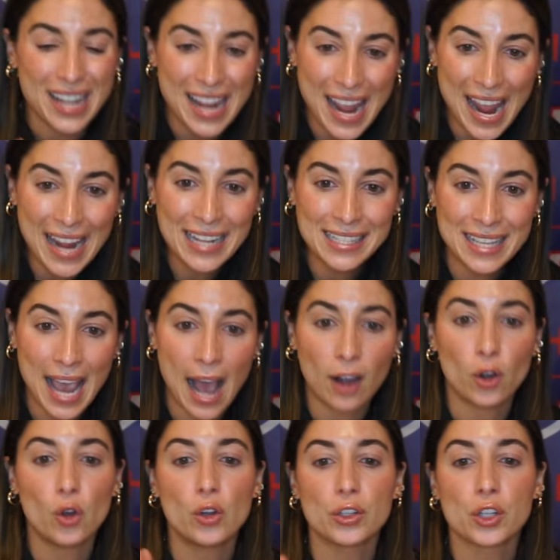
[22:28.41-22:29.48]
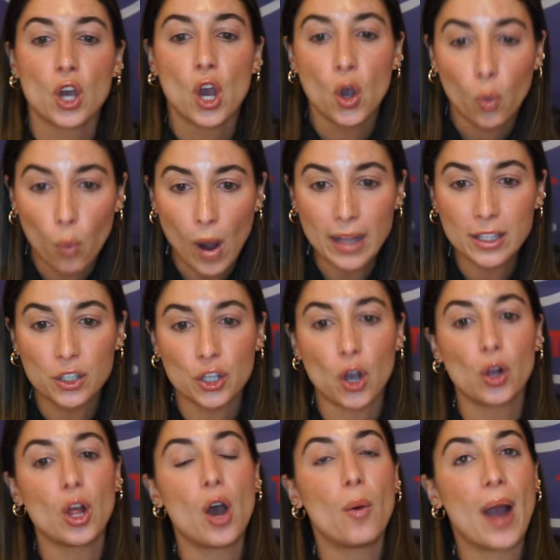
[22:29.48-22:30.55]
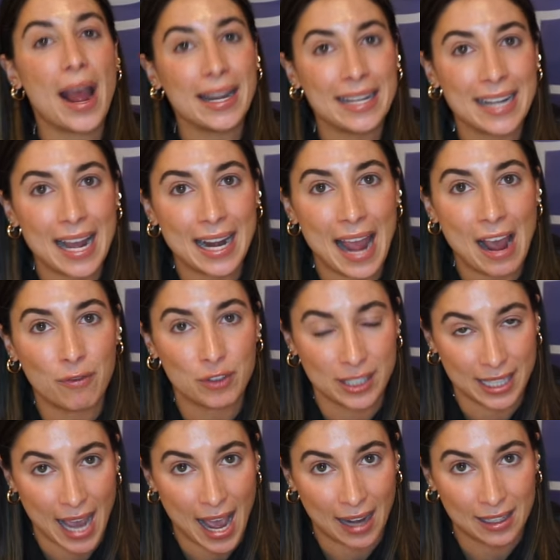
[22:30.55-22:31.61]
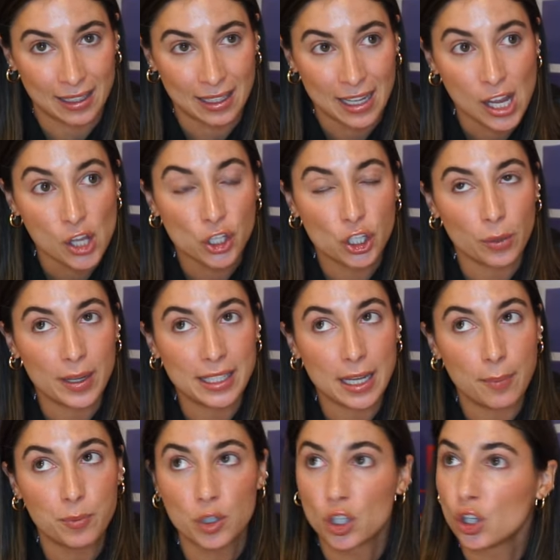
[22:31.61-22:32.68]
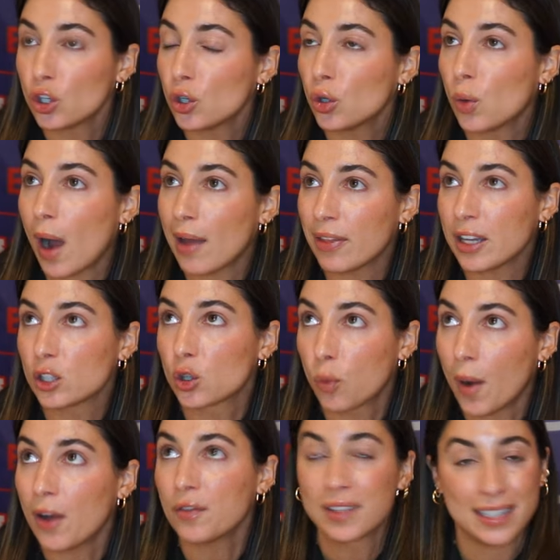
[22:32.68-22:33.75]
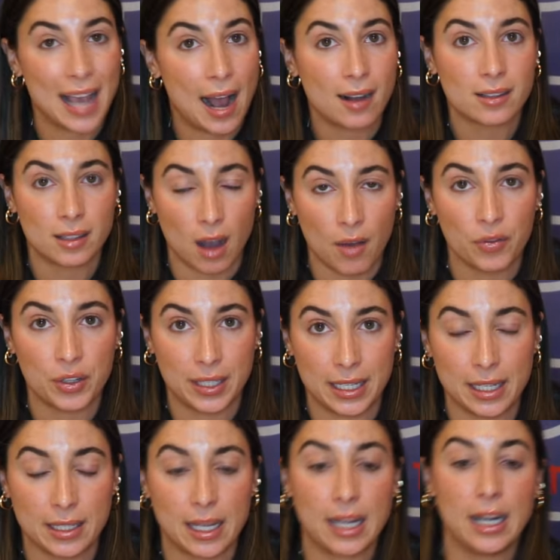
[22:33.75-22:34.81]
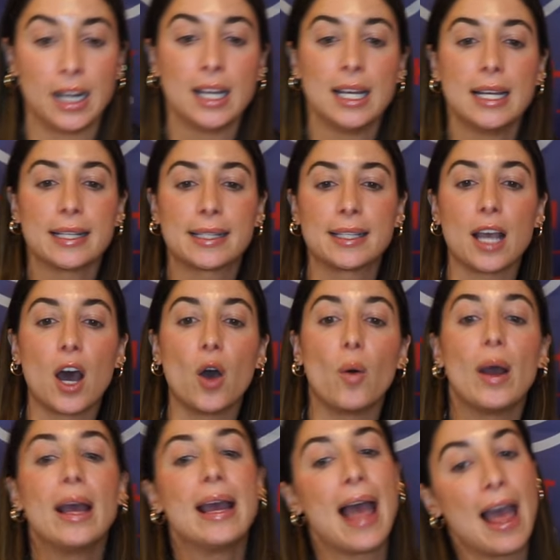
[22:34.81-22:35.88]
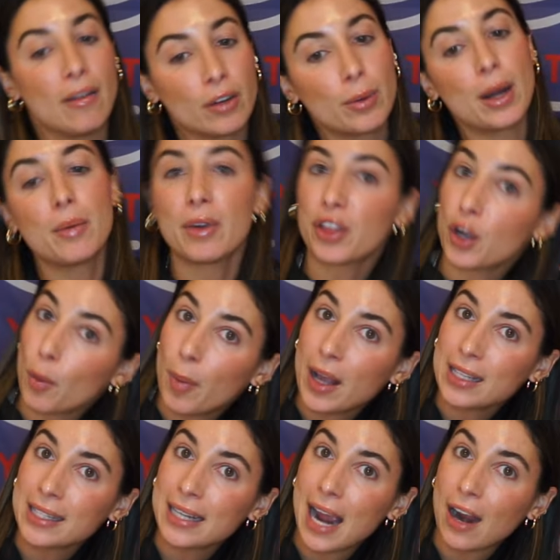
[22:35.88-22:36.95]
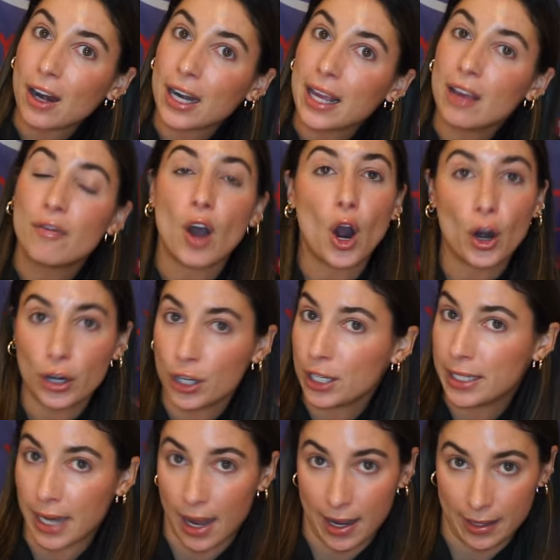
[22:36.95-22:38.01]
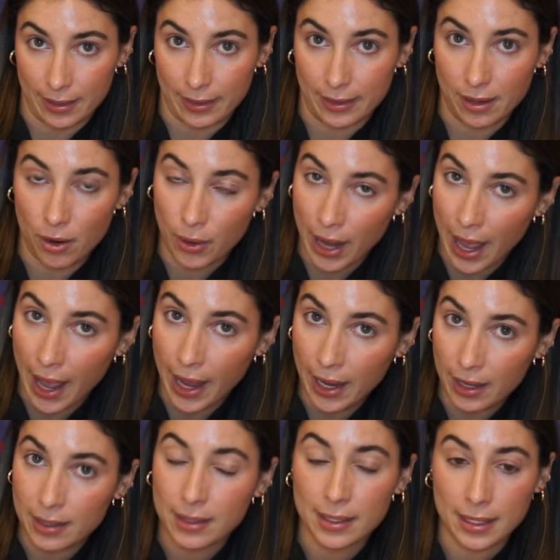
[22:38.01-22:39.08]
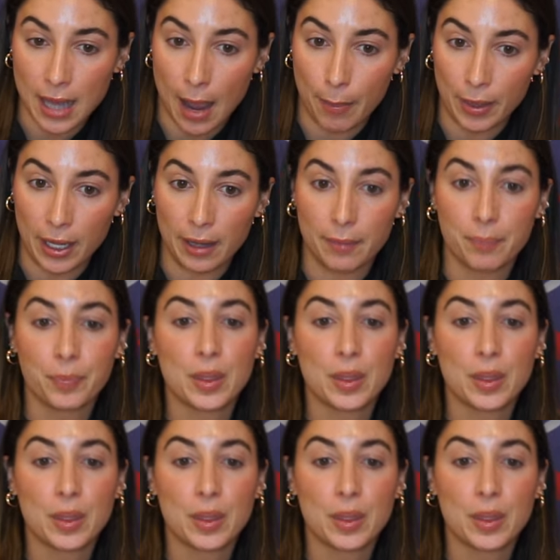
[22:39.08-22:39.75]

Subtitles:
8 tackles, 1 solo, and he had half a sack. So he's up to, I think, 12 sacks on the season. So everyone with your bus narrative, are you done? Okay? Stop it.